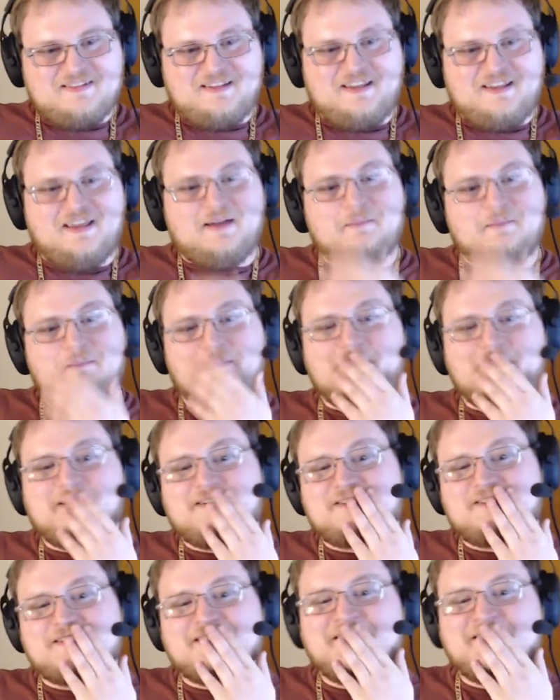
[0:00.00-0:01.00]
Yeah,
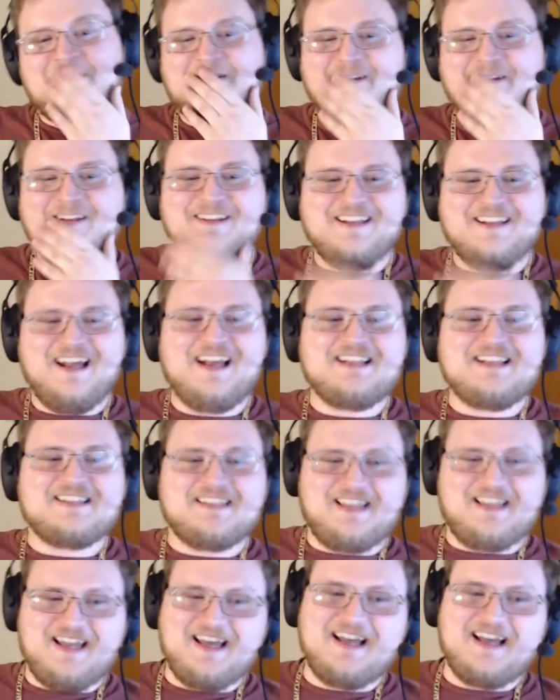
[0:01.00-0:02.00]
British. That's
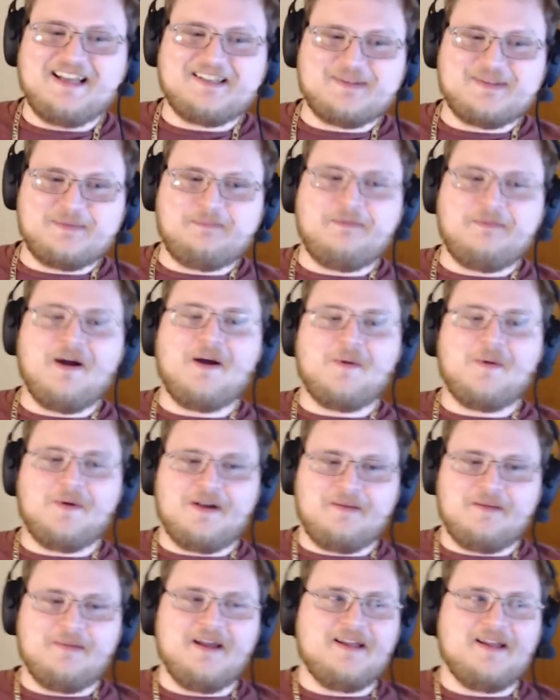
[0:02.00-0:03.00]
probably
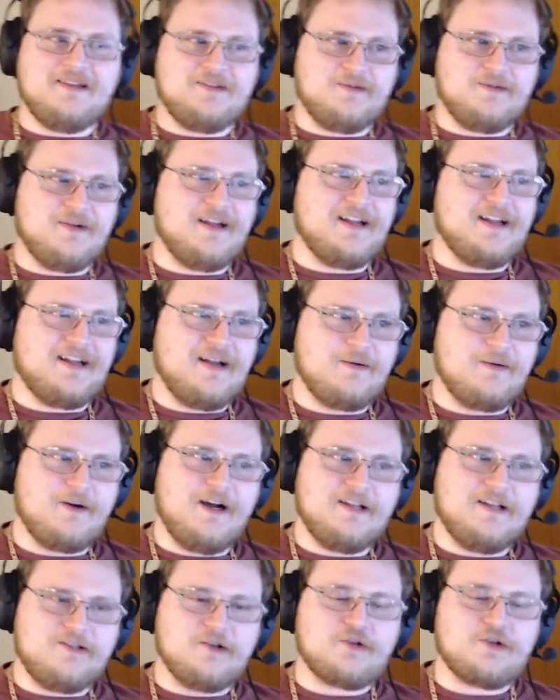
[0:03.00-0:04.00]
what it means, Rick. I'm
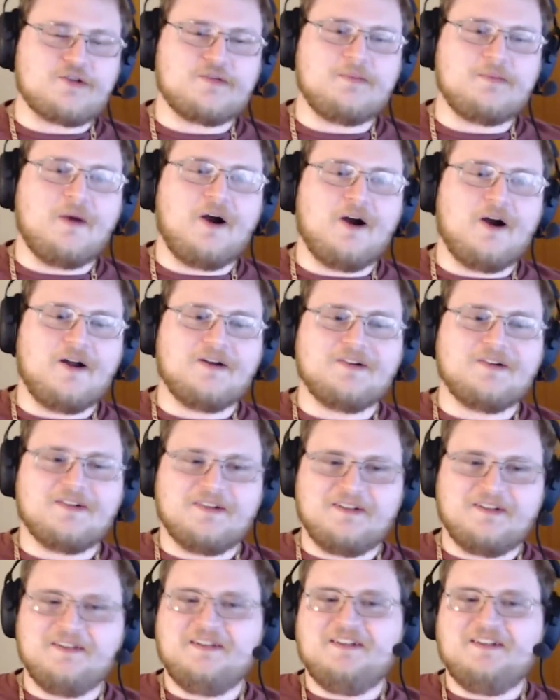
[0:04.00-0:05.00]
glad you're smart.
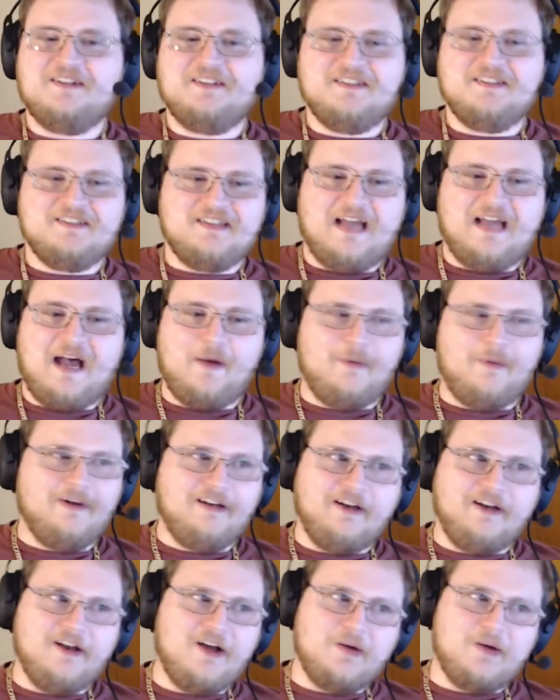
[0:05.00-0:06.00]
I
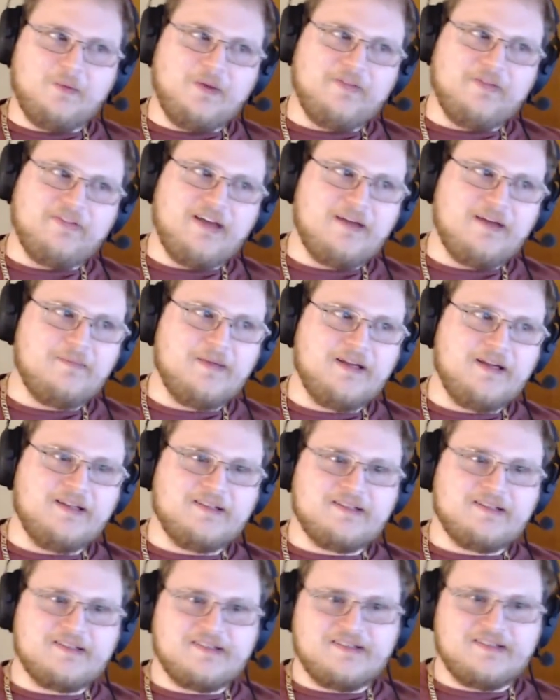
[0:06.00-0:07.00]
wouldn't have known what that
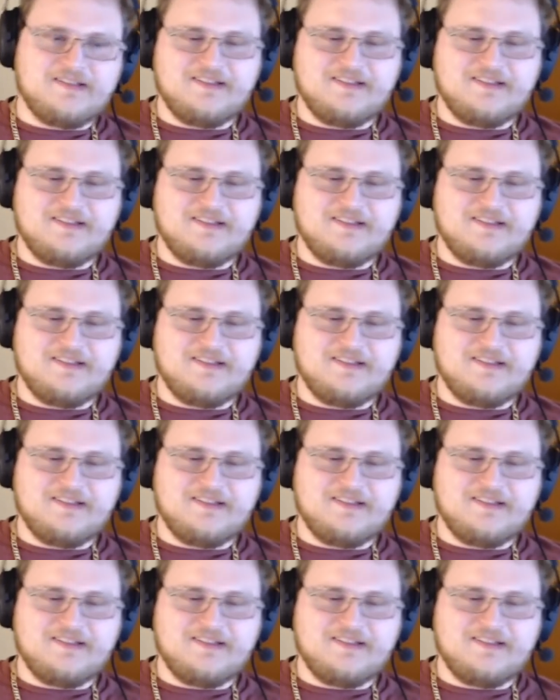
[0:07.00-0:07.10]
meant.